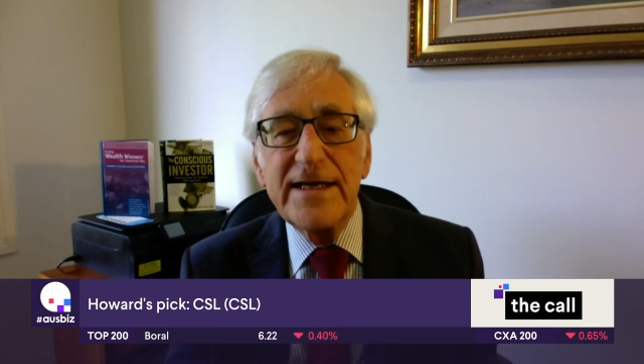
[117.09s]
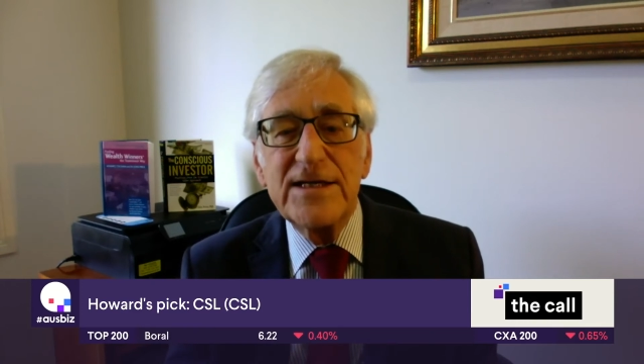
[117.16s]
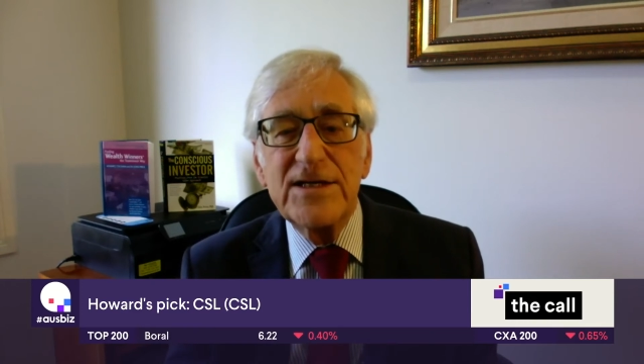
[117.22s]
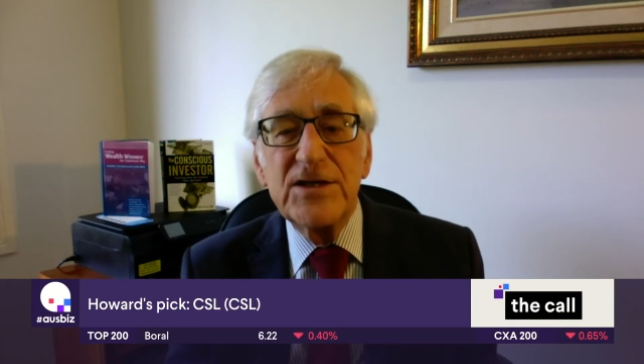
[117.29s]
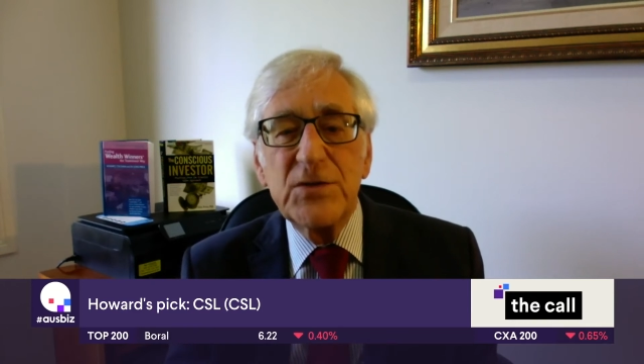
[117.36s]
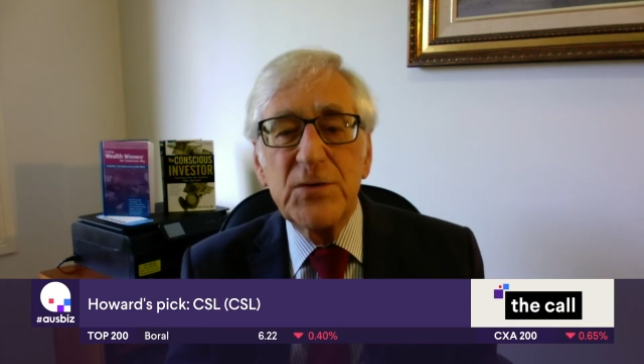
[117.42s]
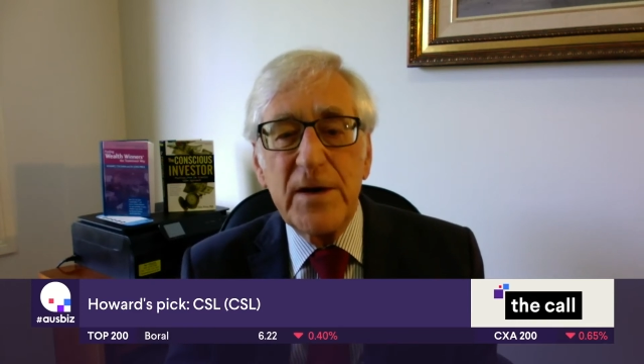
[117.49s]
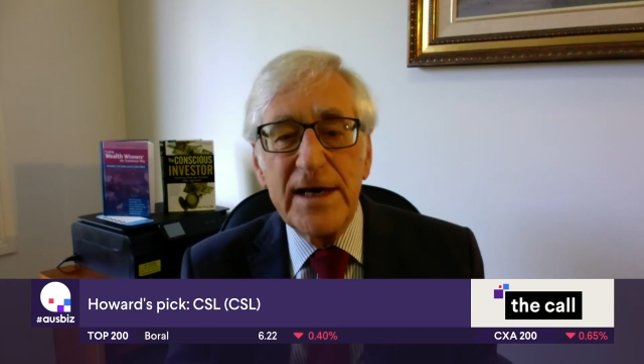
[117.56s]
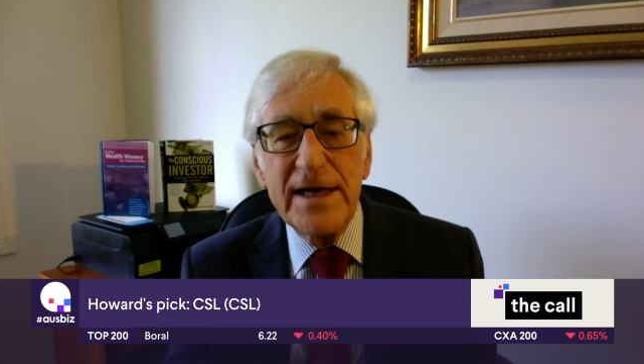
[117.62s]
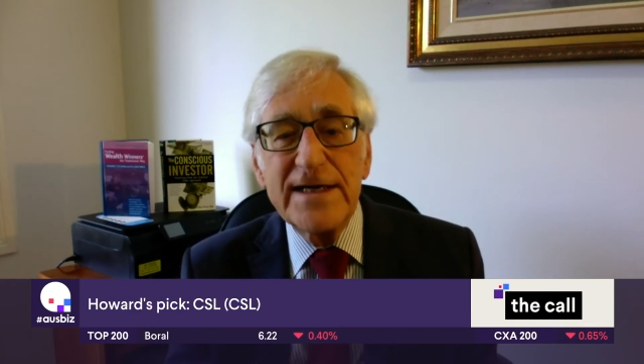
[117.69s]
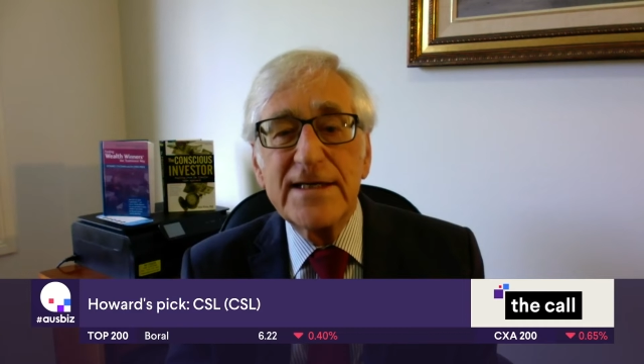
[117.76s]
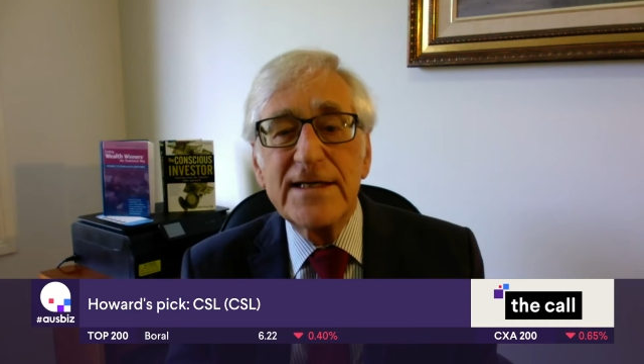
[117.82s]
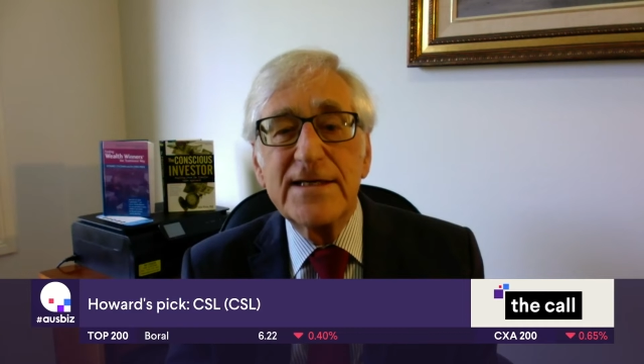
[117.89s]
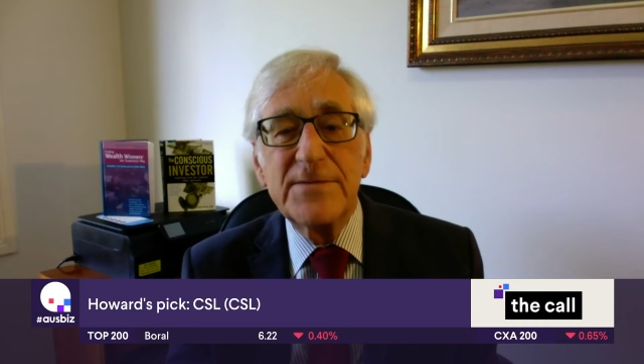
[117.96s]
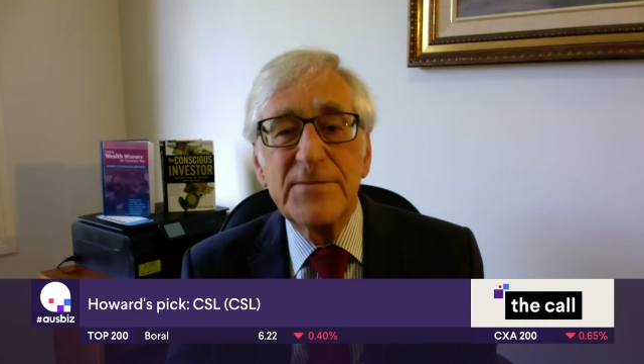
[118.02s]
least
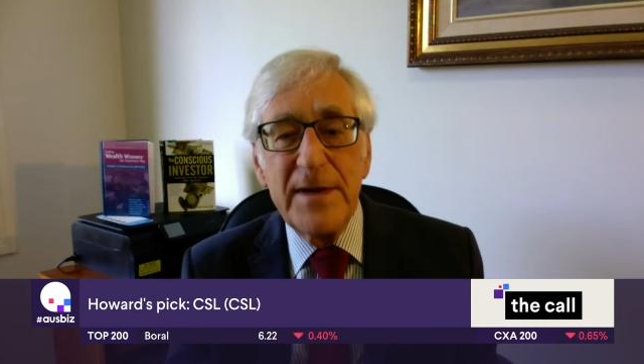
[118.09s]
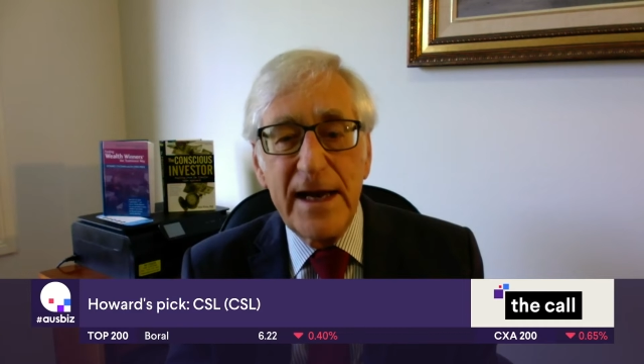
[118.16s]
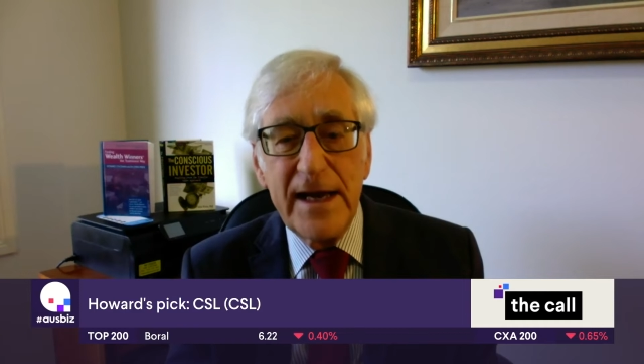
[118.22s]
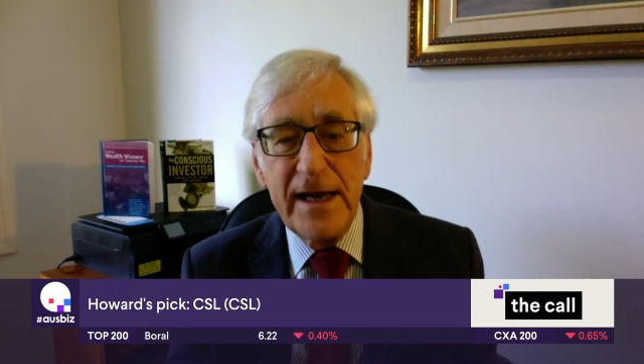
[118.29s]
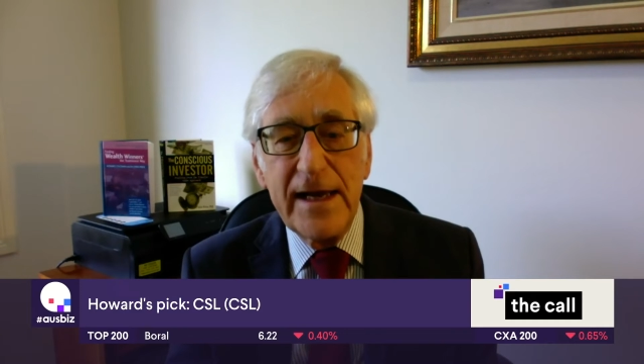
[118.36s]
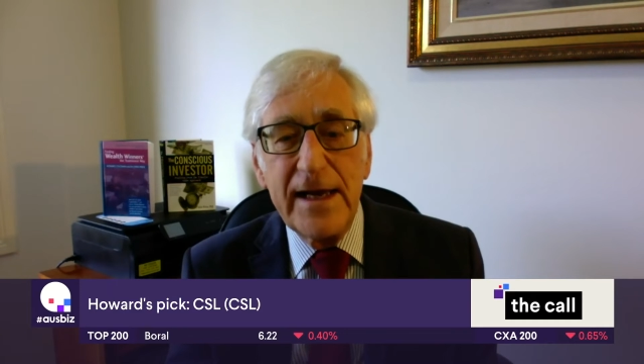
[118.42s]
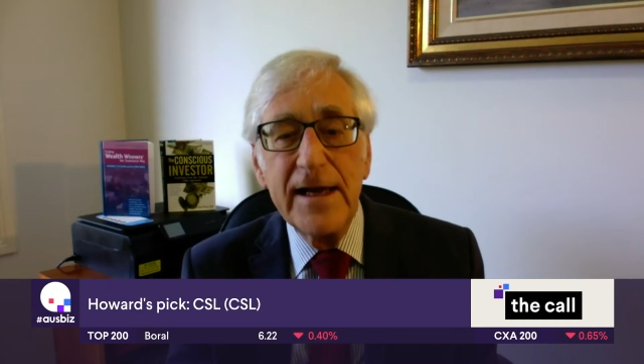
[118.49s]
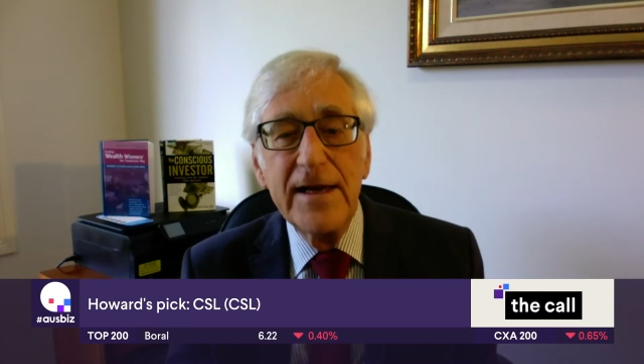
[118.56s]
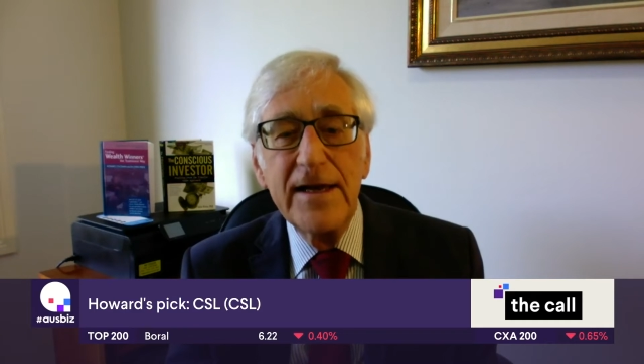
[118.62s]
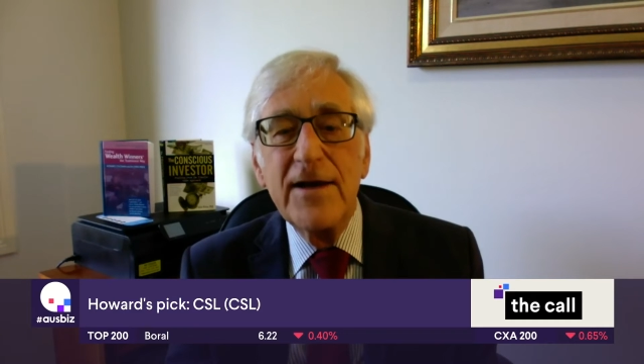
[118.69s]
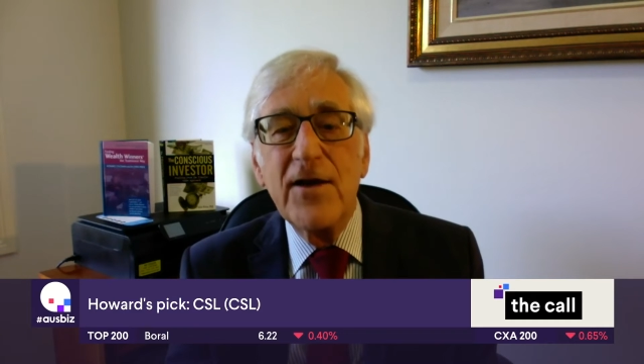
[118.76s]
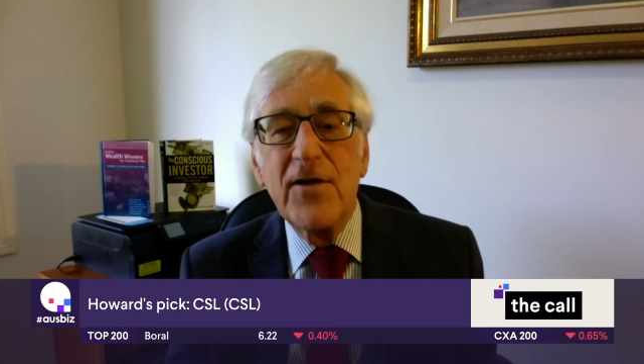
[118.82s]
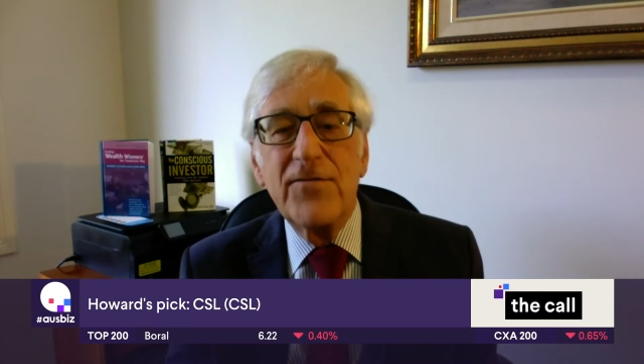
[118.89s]
twice as many